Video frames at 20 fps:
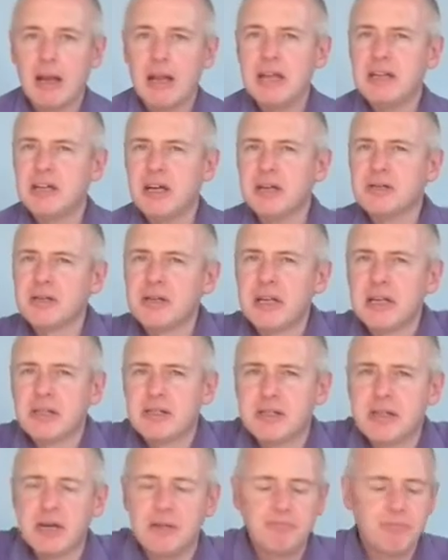It does, and
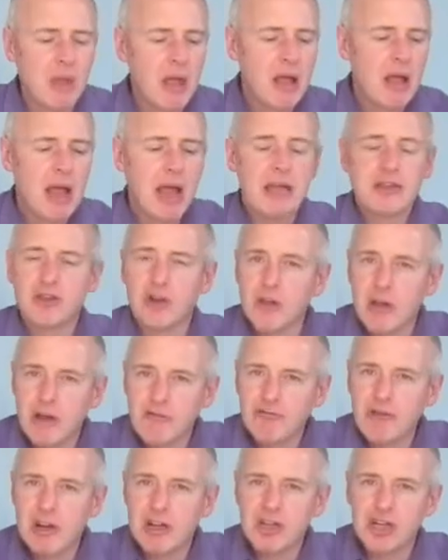it's got
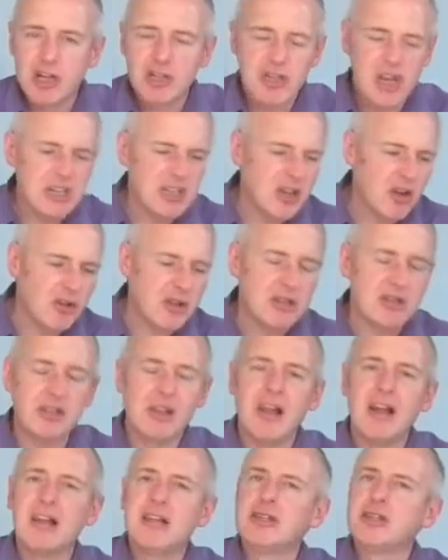that richness. It's got this
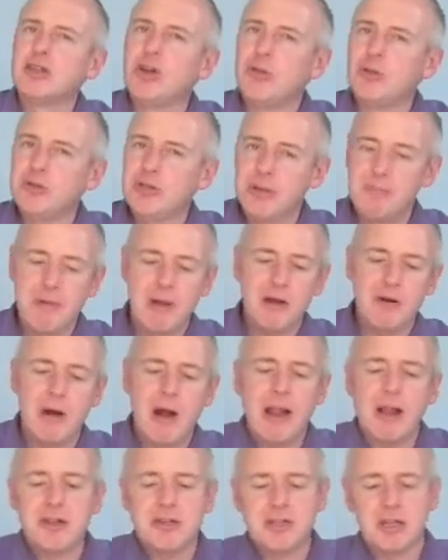slightly salty
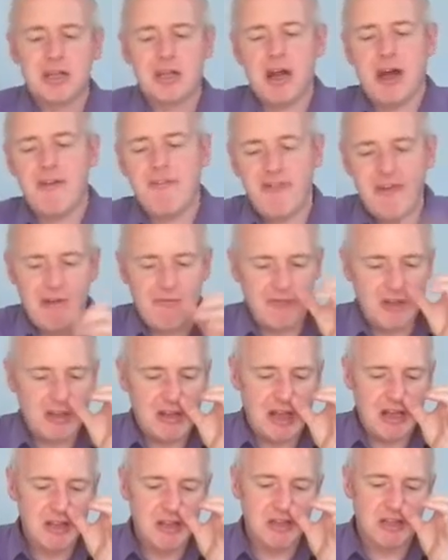minerality that I found
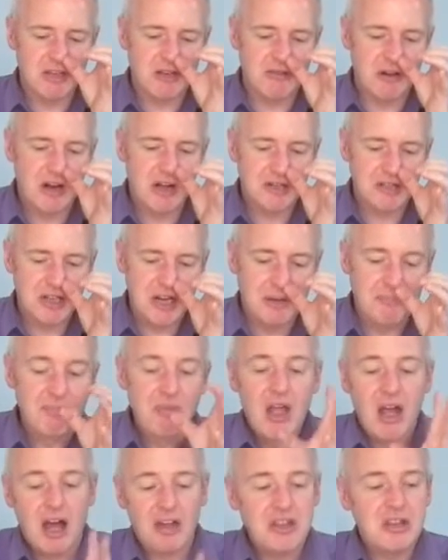in the Zarate.
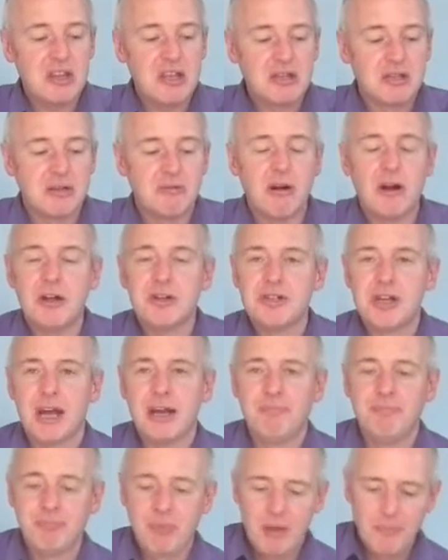I think the
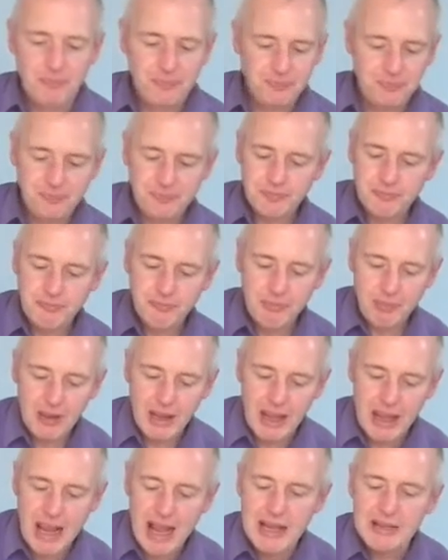Zarate
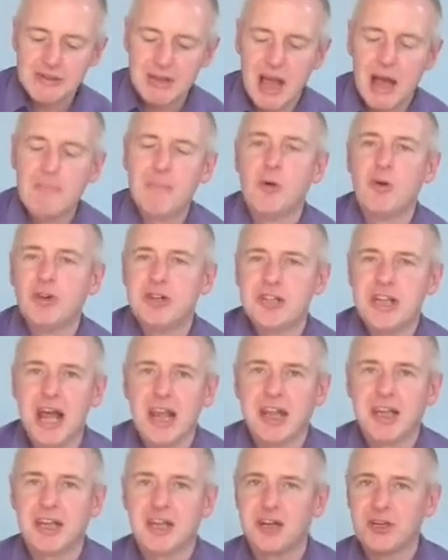is a more
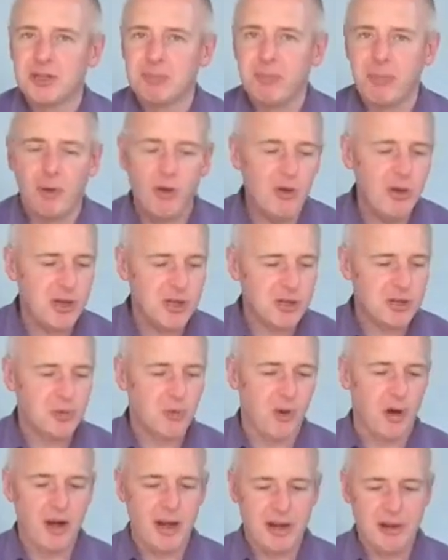delicate,
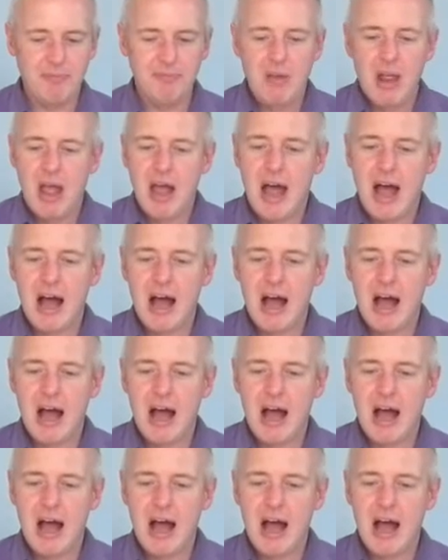poised wine,